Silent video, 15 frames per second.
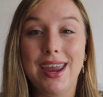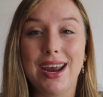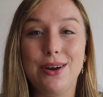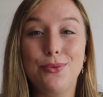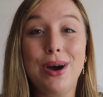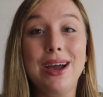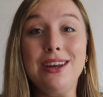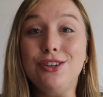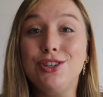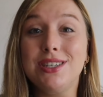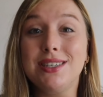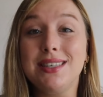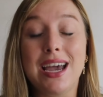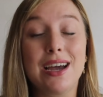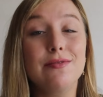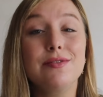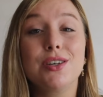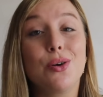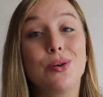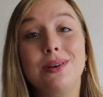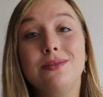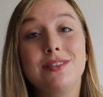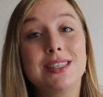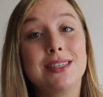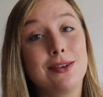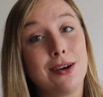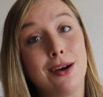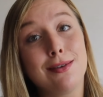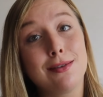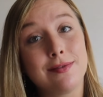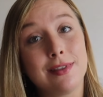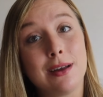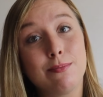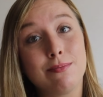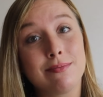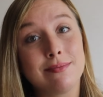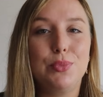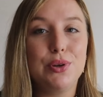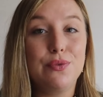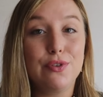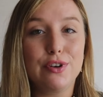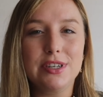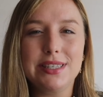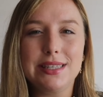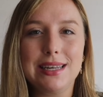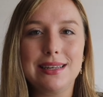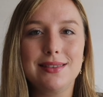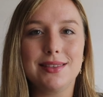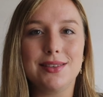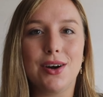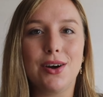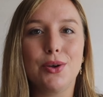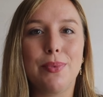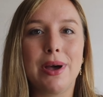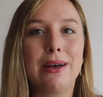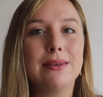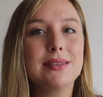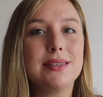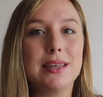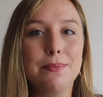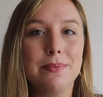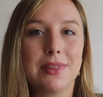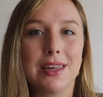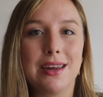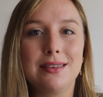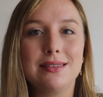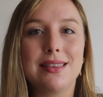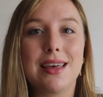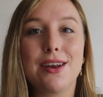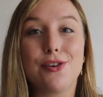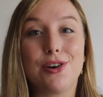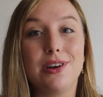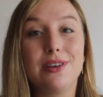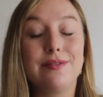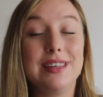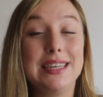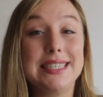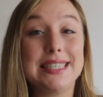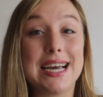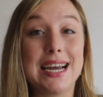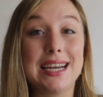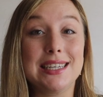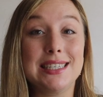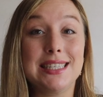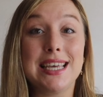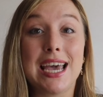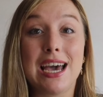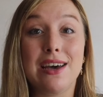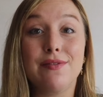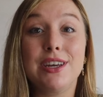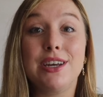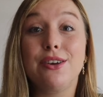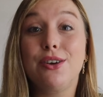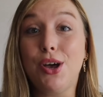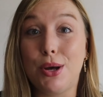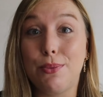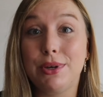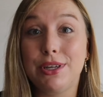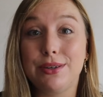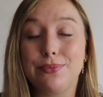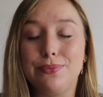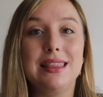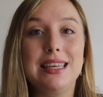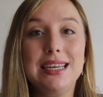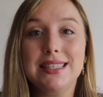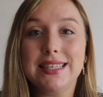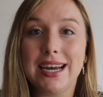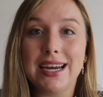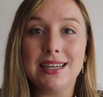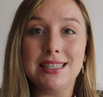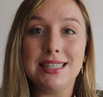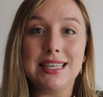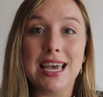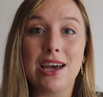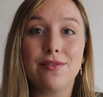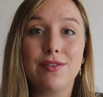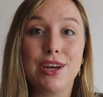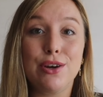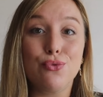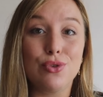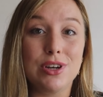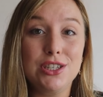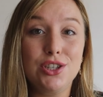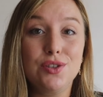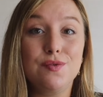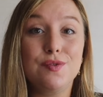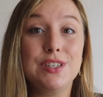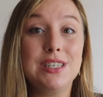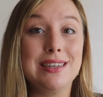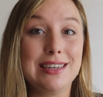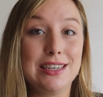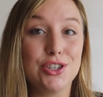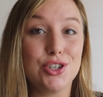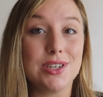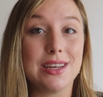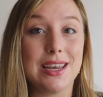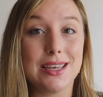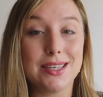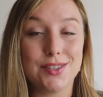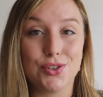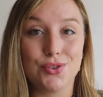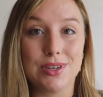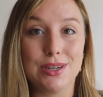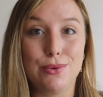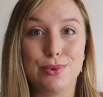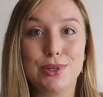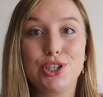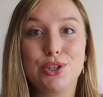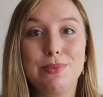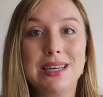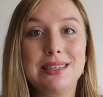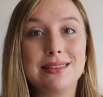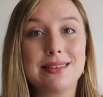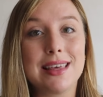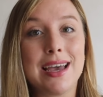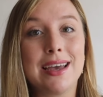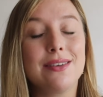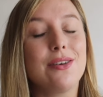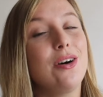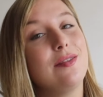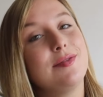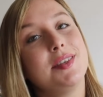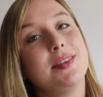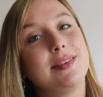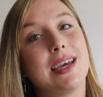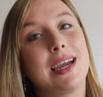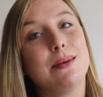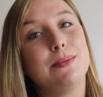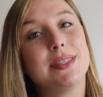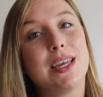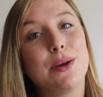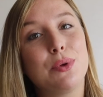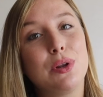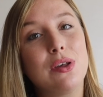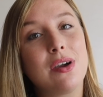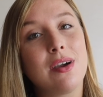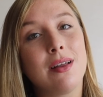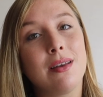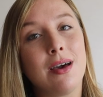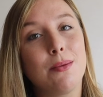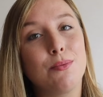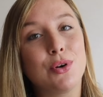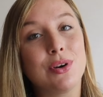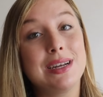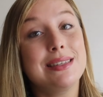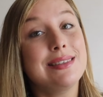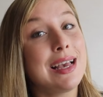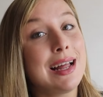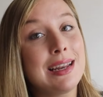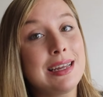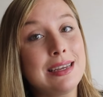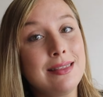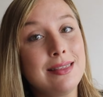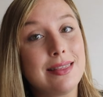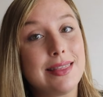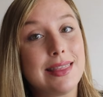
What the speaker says: and why you just have to go and visit all of them. But first, let's talk about some things that all of these islands have in common. These islands have a rich Phoenician history, which means that oftentimes they will look a lot more Italian